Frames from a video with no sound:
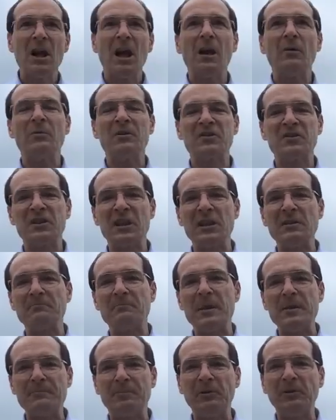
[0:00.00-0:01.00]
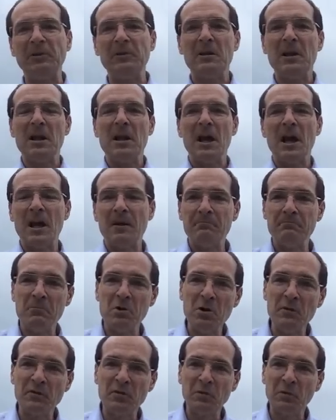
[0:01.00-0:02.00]
Uh, we're seeing people uh,
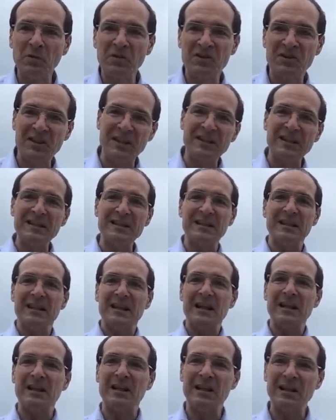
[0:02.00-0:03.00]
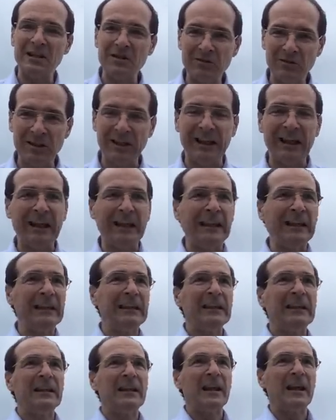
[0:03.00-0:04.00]
move towards cities in the UK.
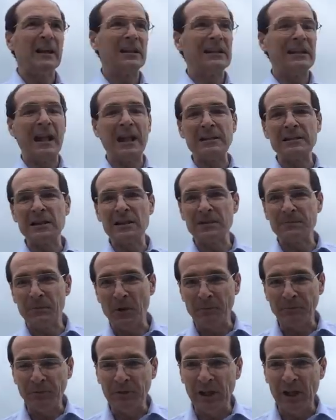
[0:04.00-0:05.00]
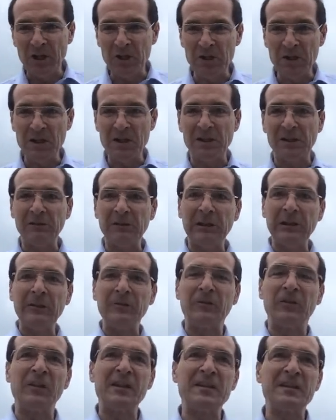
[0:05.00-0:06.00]
Uh, London's population is
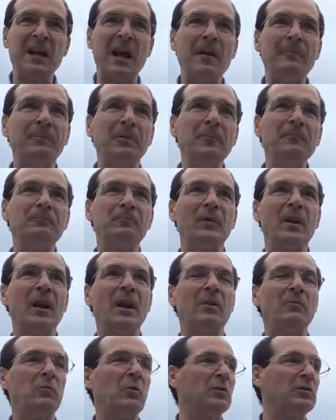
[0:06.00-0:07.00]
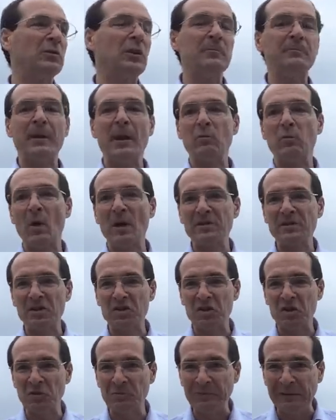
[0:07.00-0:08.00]
growing, for example, uh, will grow by 1 to
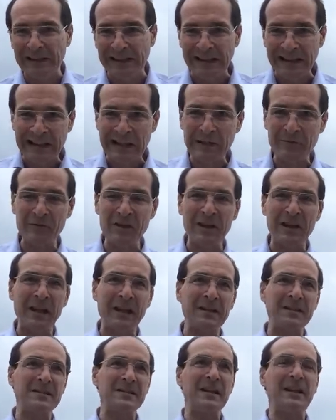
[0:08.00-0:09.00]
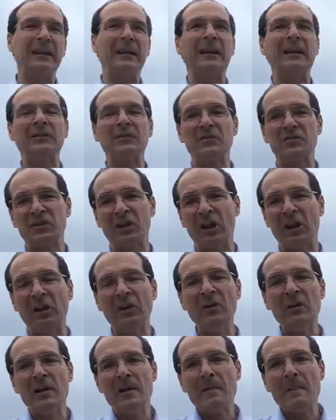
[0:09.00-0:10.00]
2 million over the next decade or
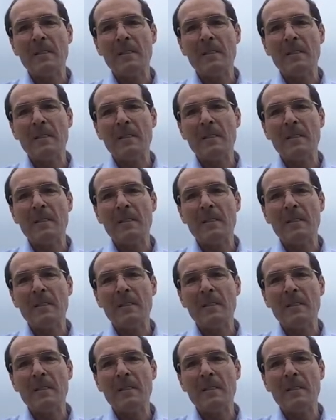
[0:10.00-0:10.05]
so.